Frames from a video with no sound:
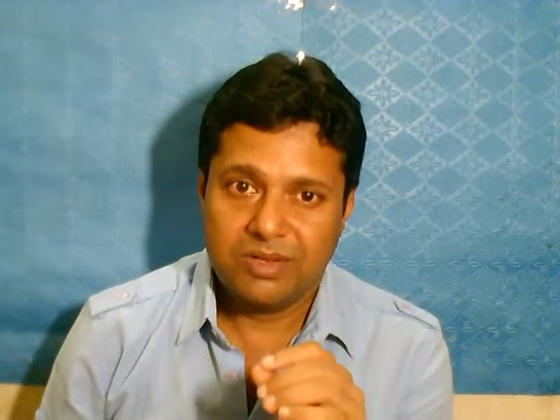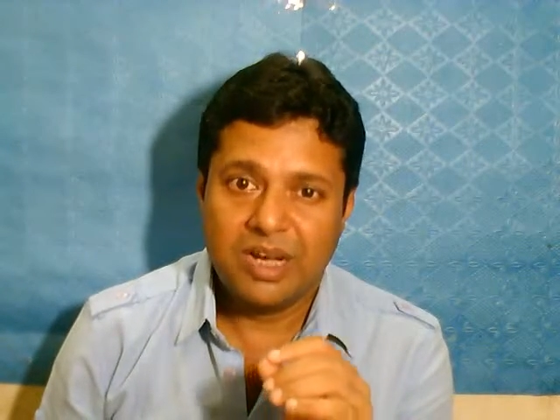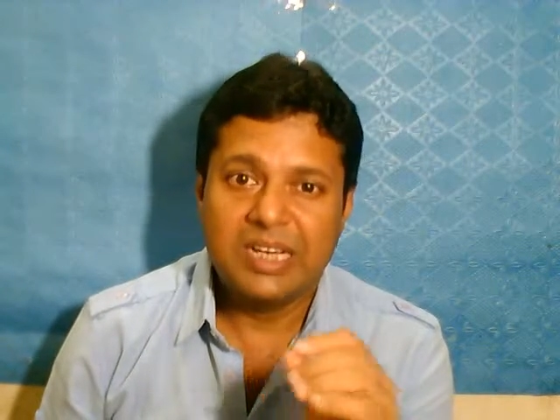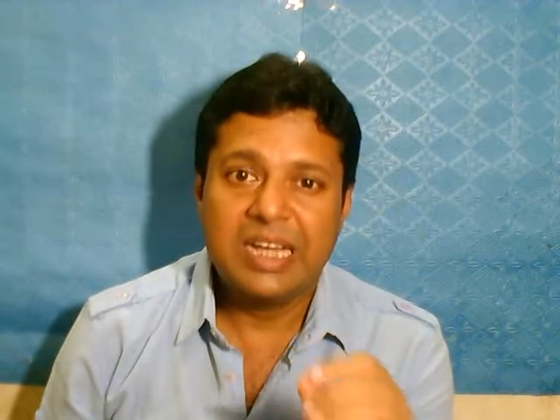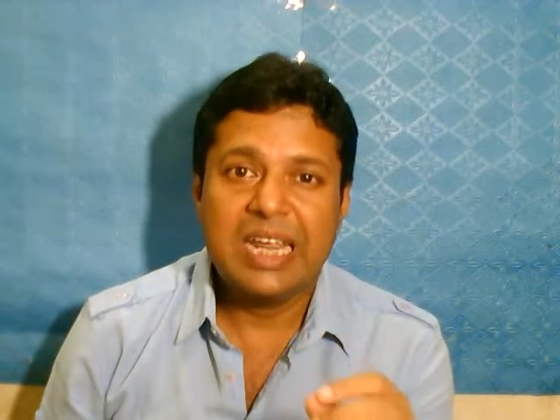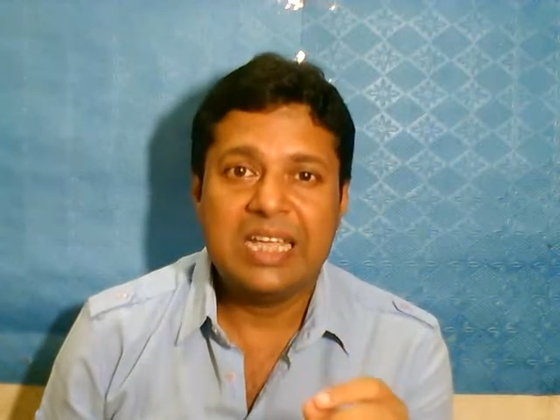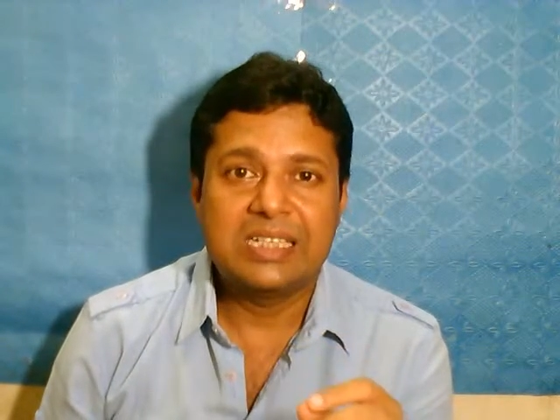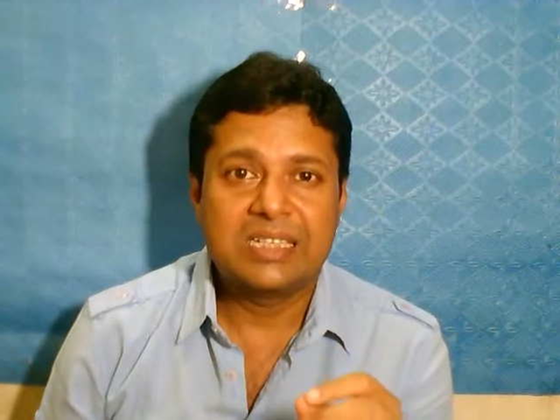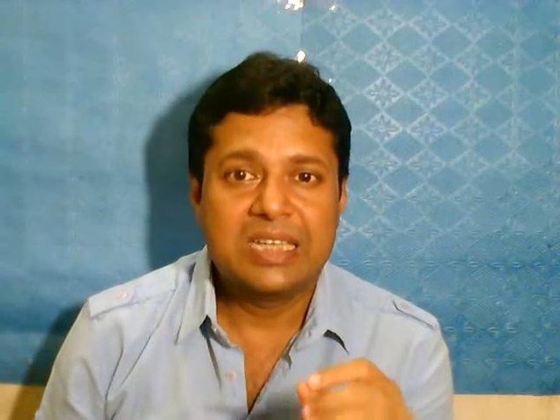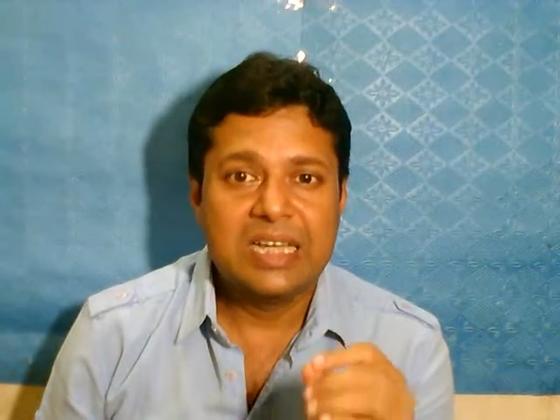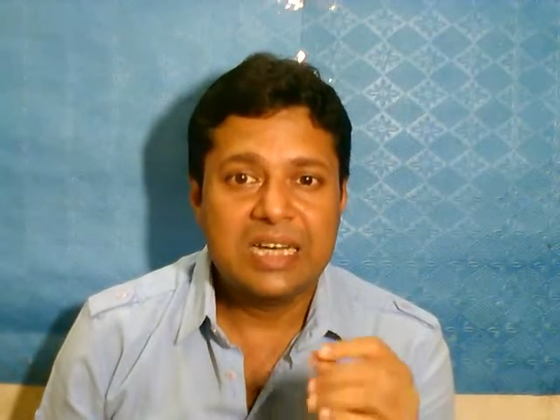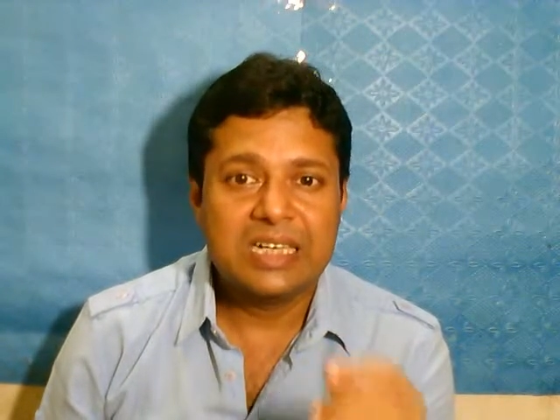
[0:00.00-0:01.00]
her grace,
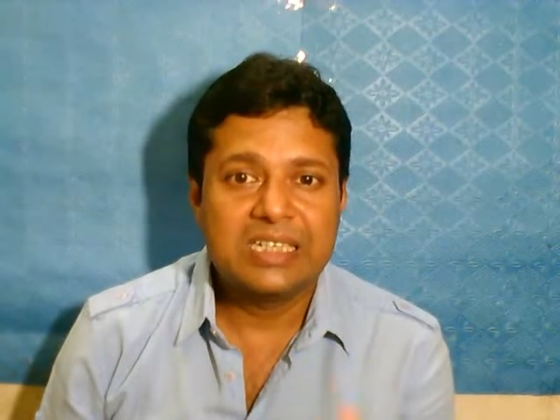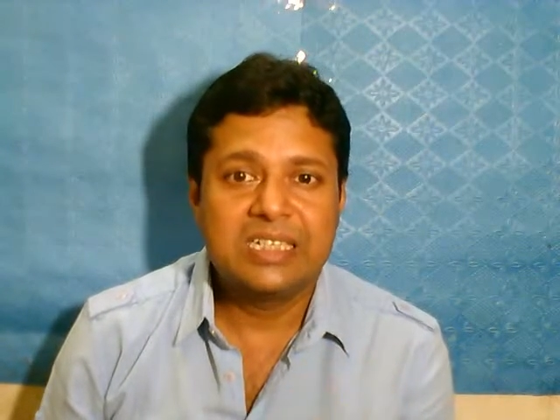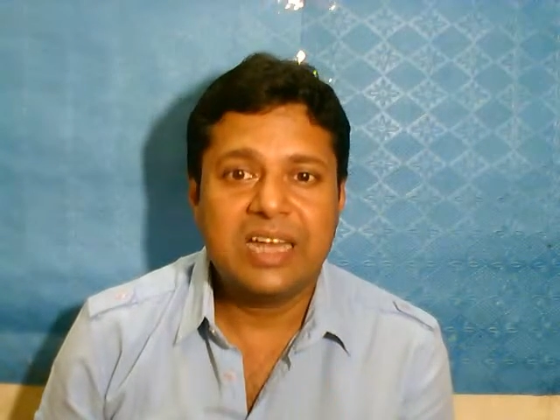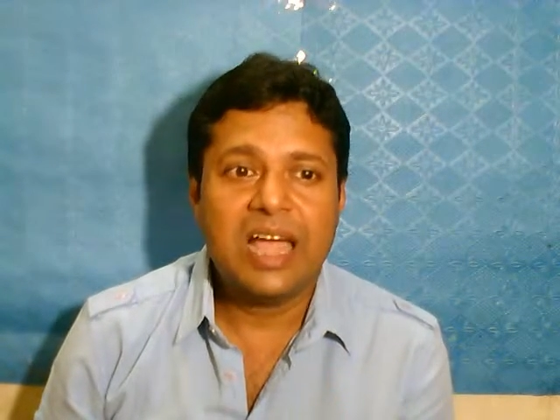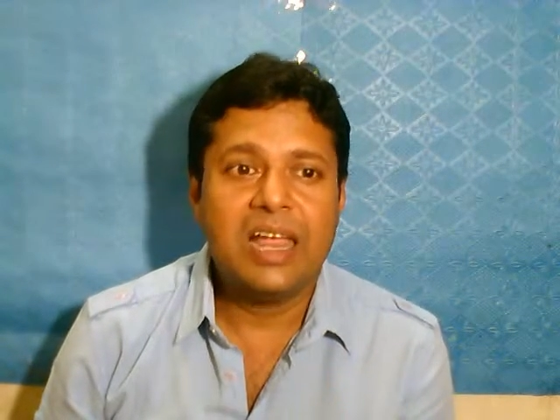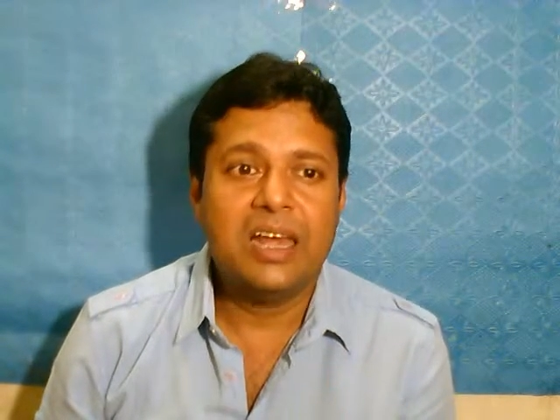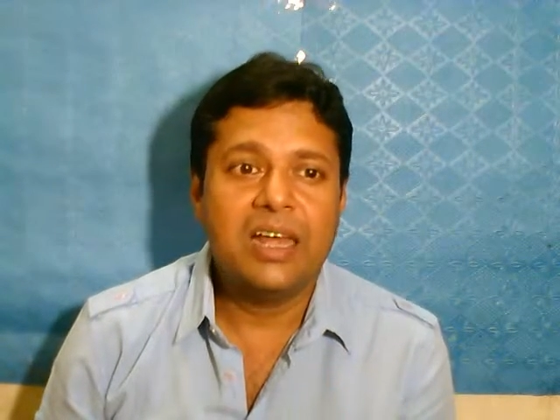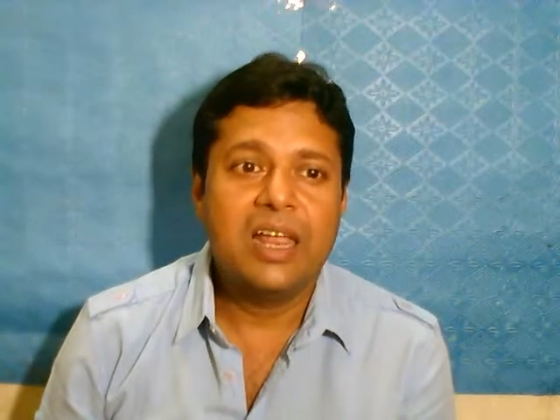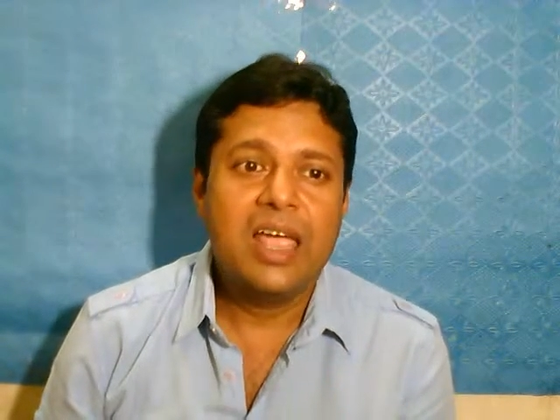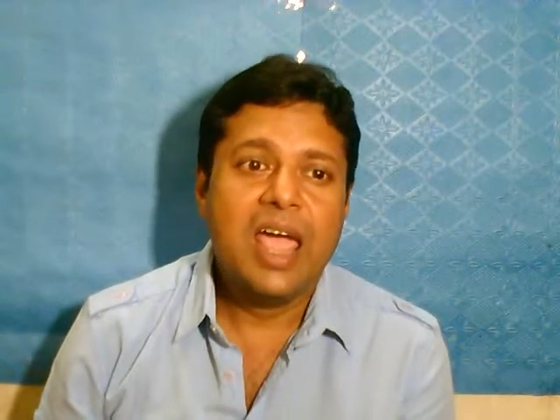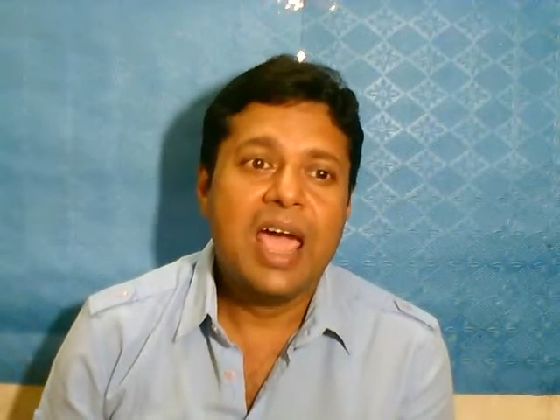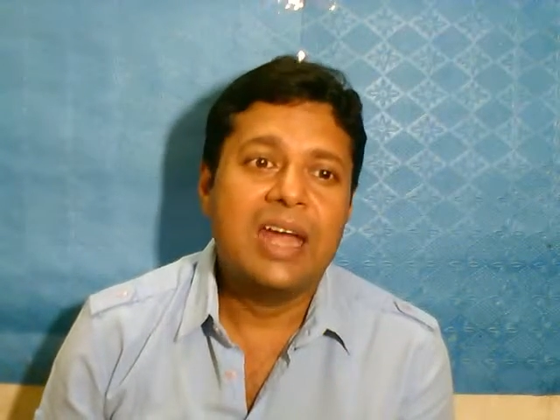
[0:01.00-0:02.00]
her style,
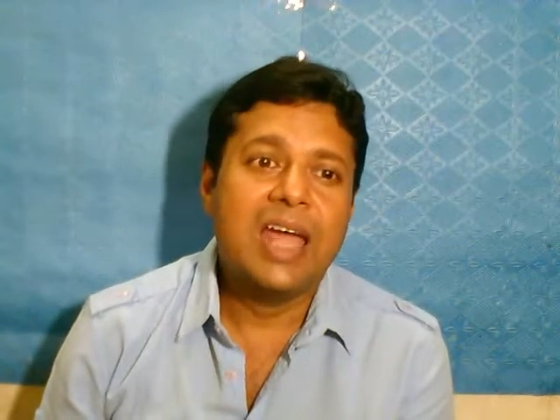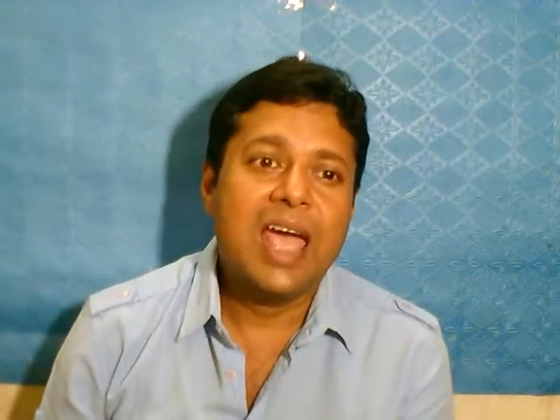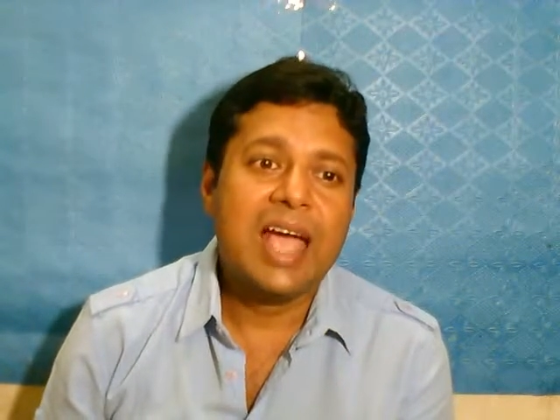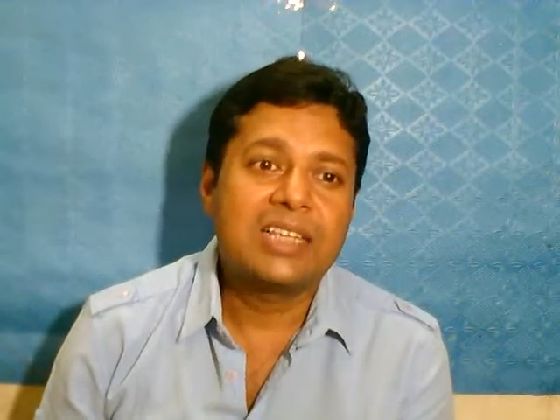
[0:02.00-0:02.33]
and her